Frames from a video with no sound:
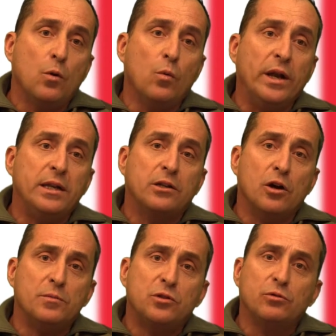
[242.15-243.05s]
When it
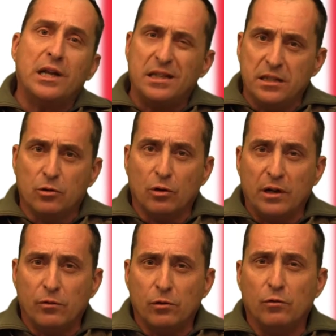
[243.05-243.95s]
comes to tactical
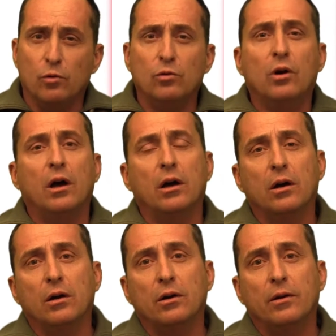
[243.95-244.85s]
level though,
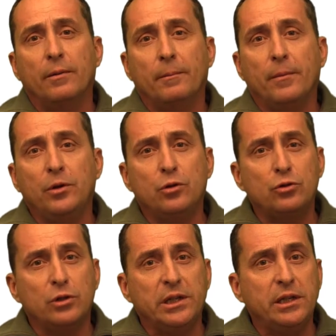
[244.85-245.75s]
uh,
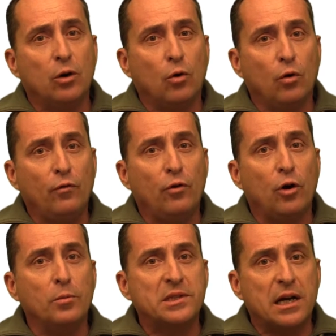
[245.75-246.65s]
usually all
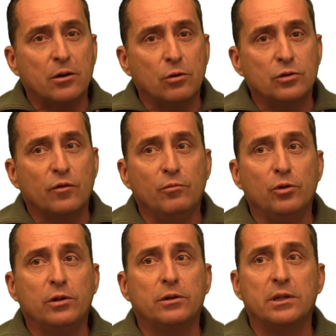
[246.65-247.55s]
the obstacles of
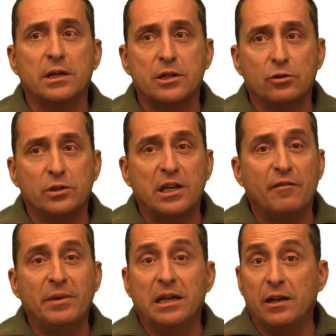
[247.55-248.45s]
multinationality
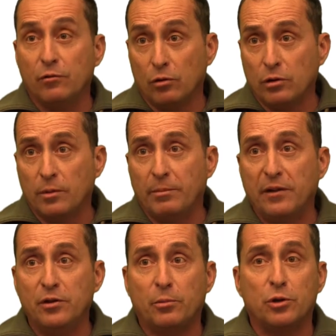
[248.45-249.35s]
have been leveled
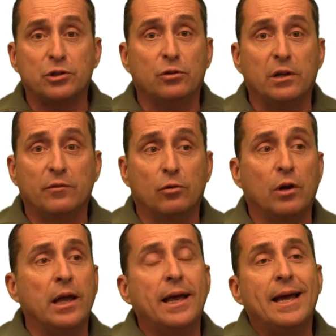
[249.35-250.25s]
by the operational
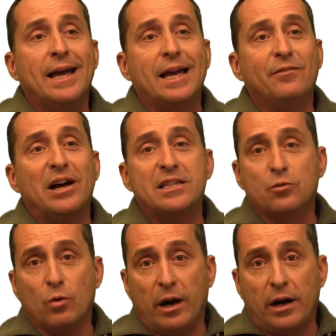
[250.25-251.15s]
level and
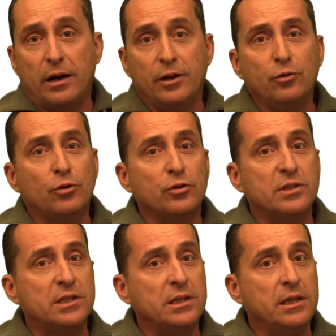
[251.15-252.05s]
that's where you can
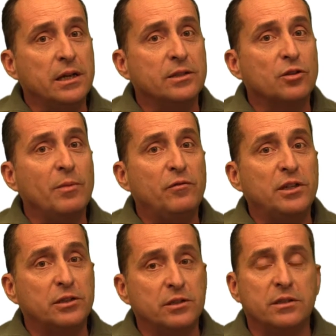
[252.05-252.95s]
see some
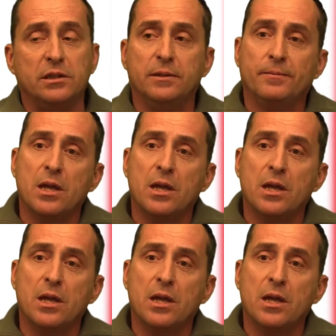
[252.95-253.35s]
efficiency.